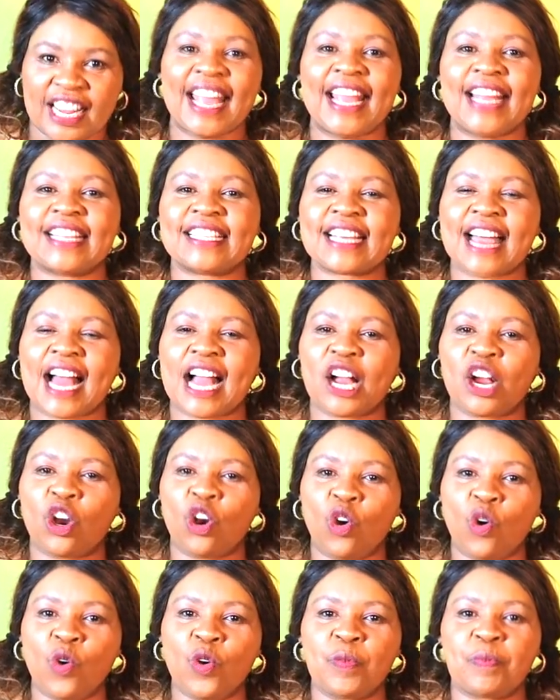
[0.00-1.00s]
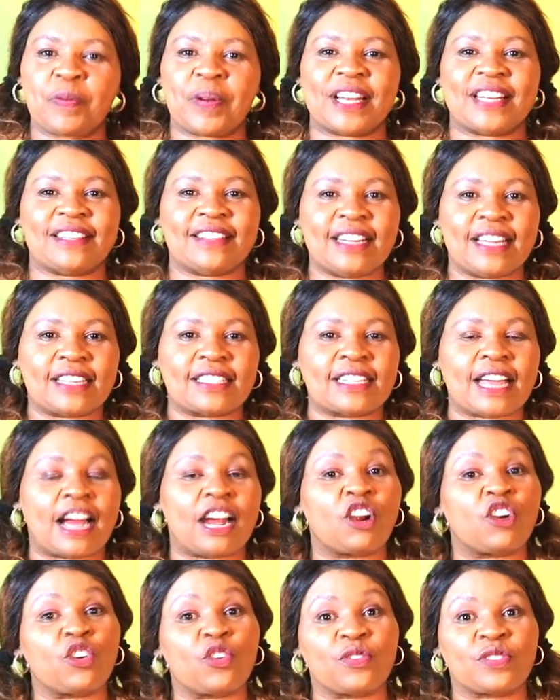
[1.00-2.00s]
It's a good
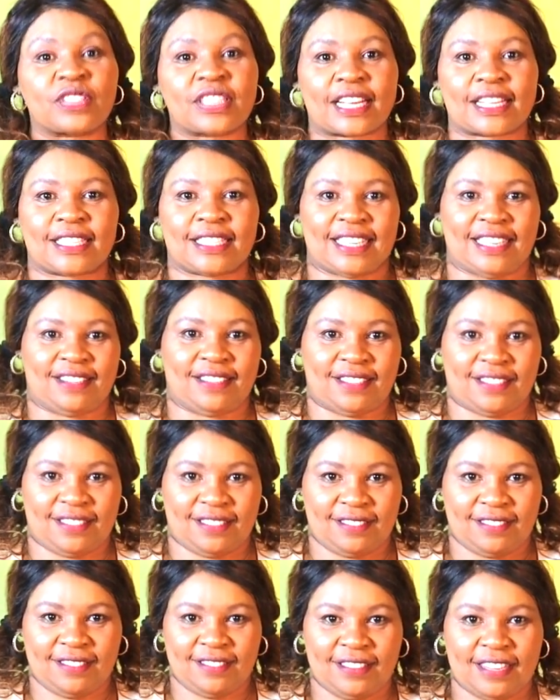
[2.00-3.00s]
predictor of success.